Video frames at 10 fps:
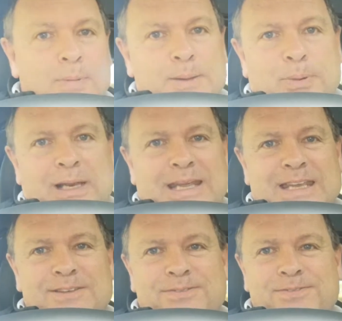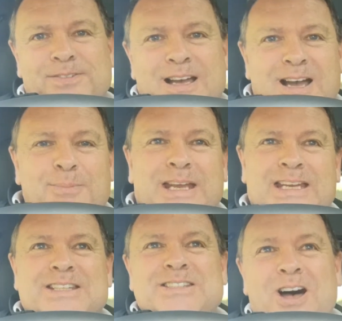may believe, I
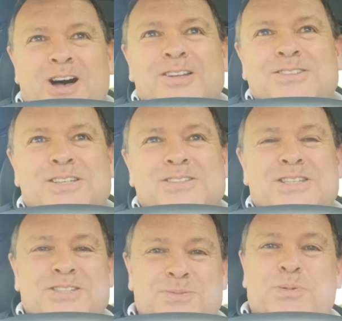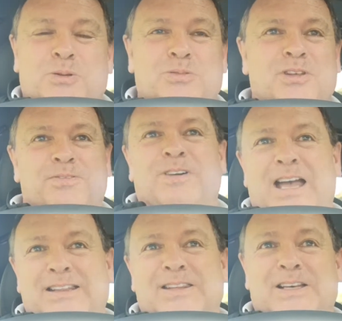mean, it's hard to dispute the fact